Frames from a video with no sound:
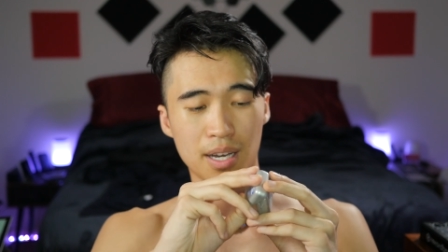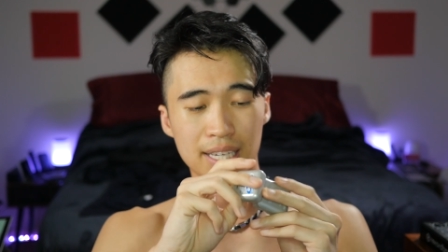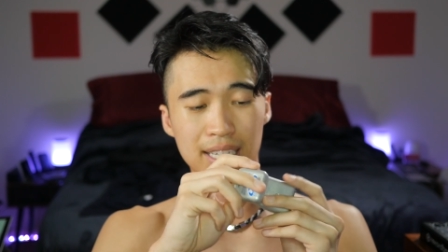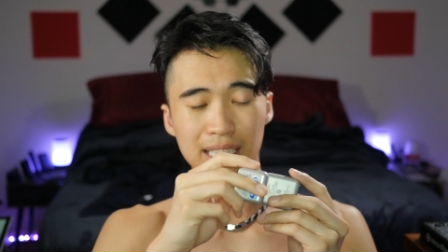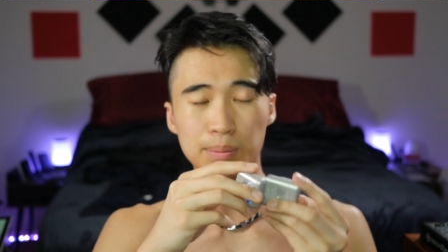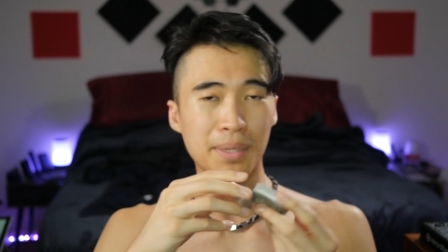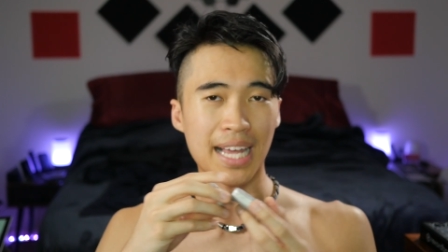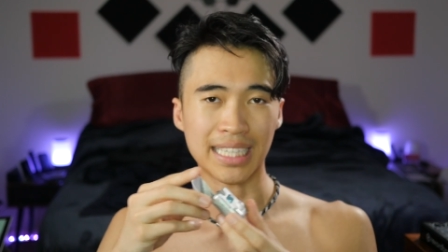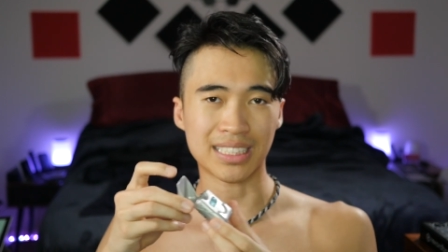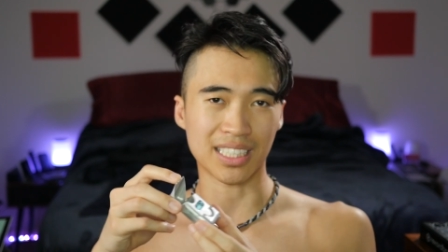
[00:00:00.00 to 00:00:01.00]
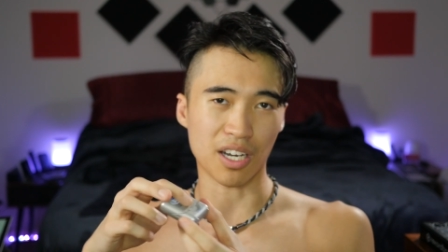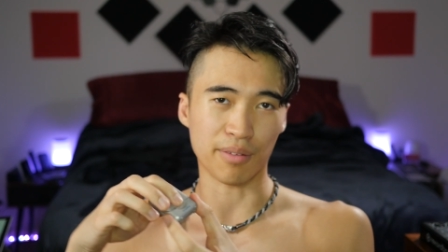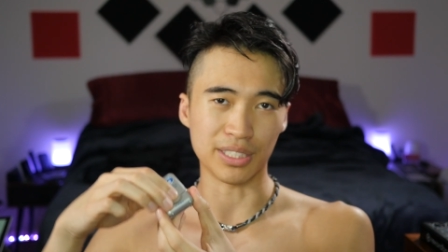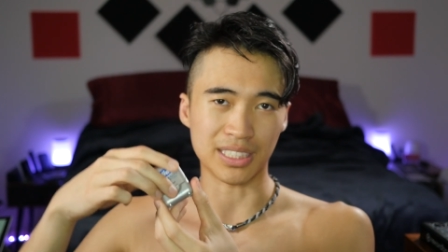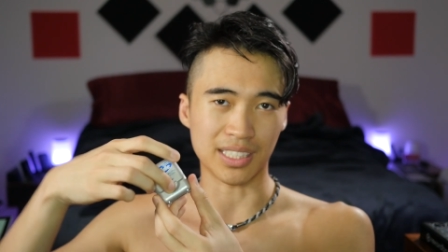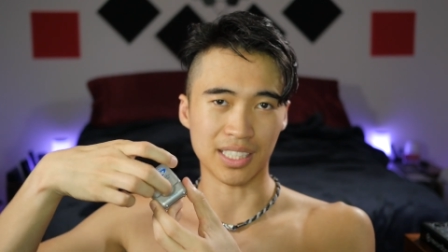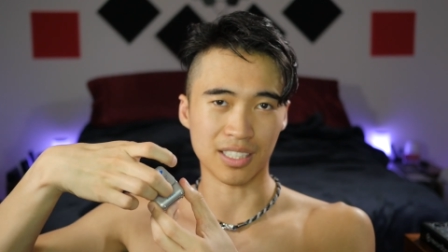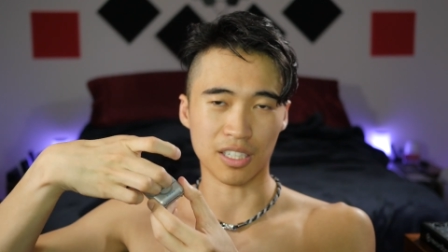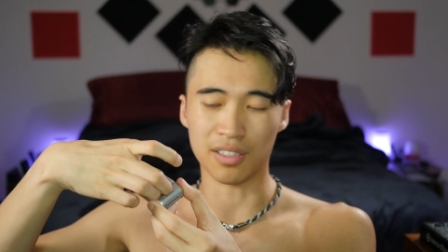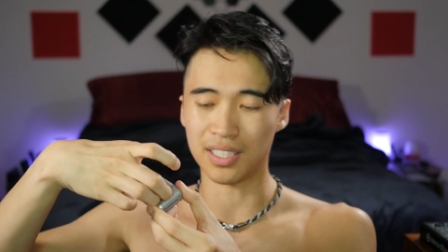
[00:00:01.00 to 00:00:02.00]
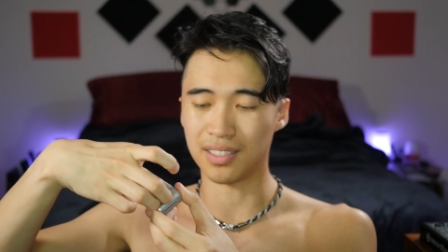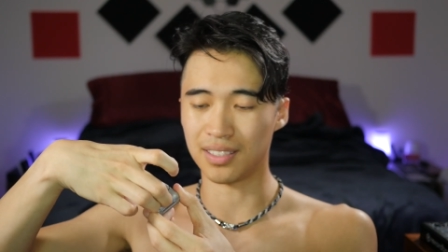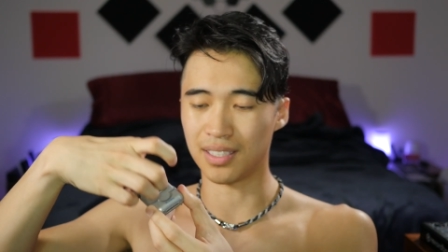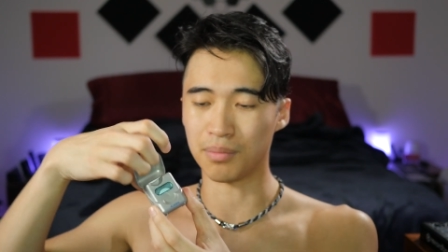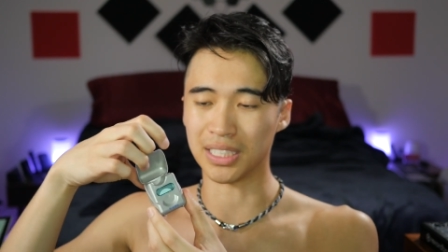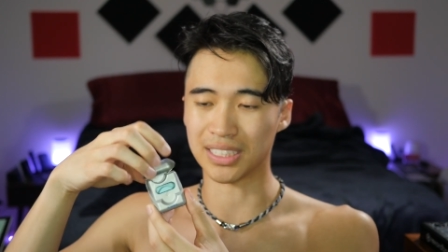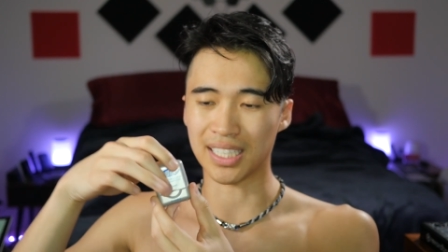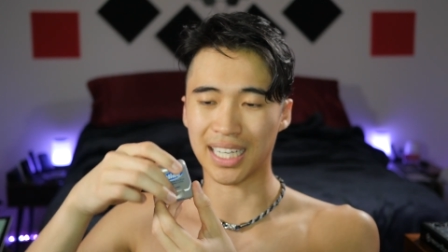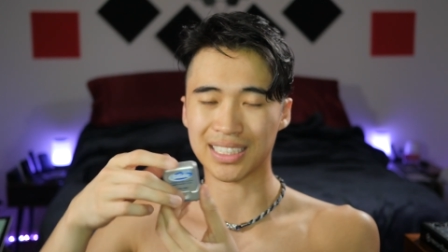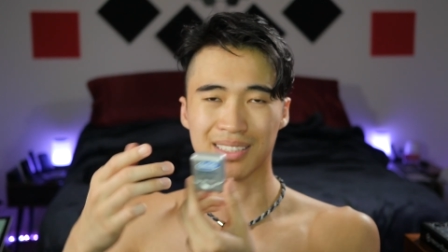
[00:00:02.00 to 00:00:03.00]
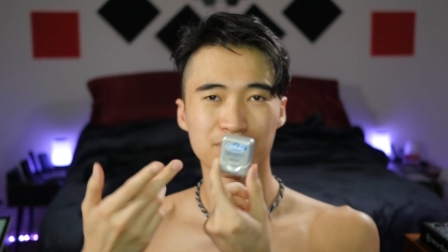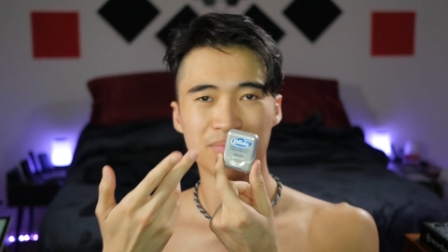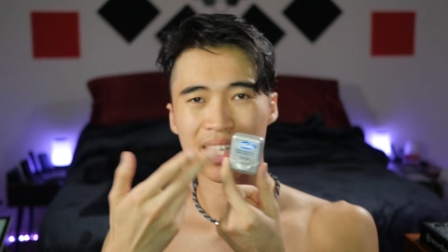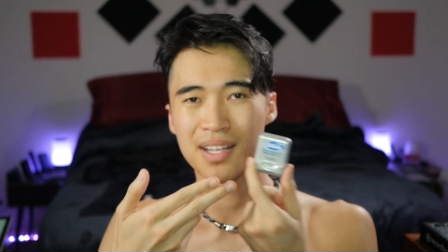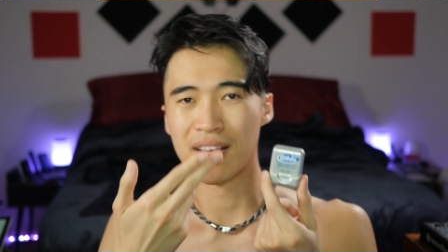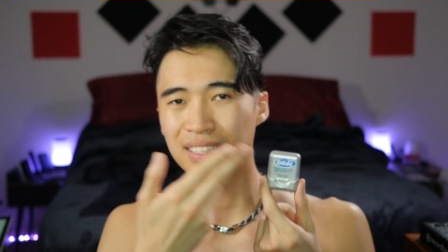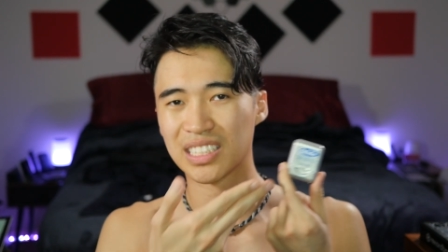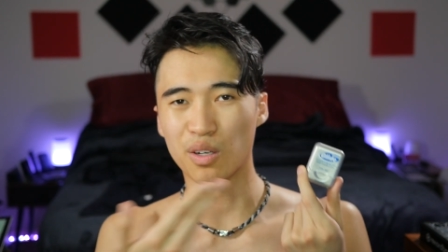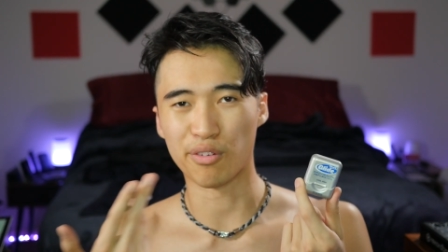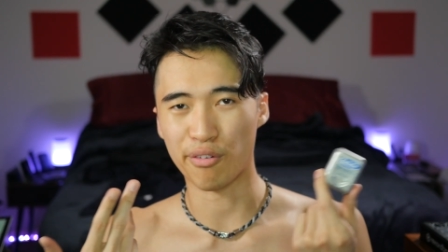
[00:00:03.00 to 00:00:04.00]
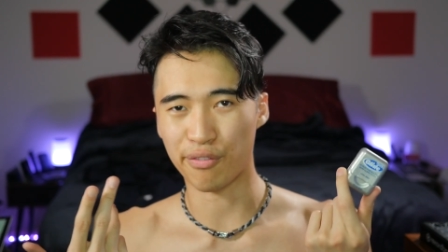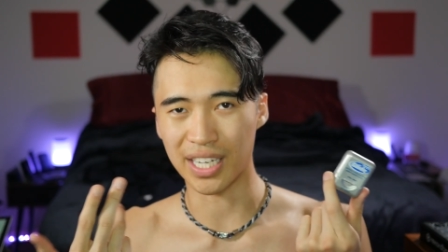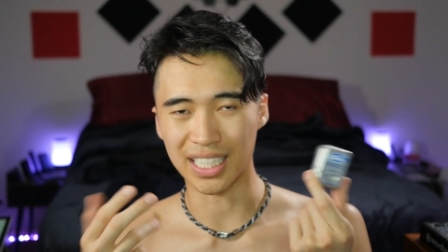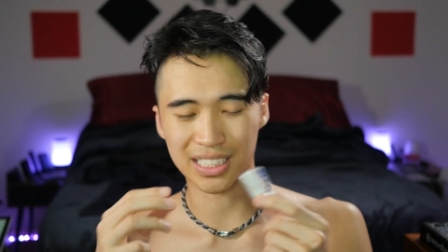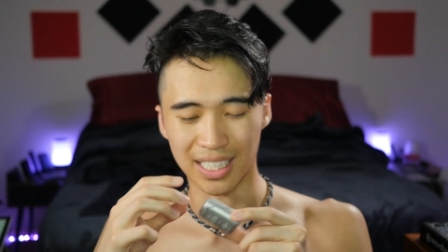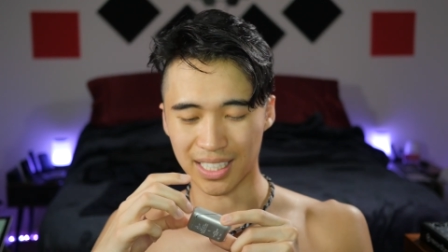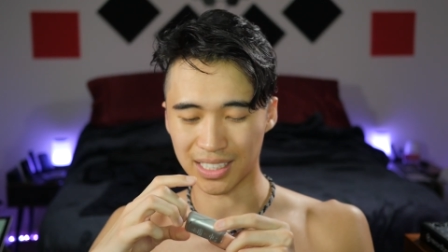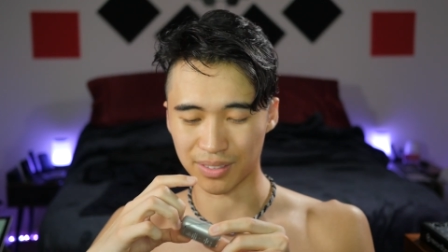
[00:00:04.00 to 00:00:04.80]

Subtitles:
It is plastic, obviously. You know, I mean, it's a nice silver finish, I guess,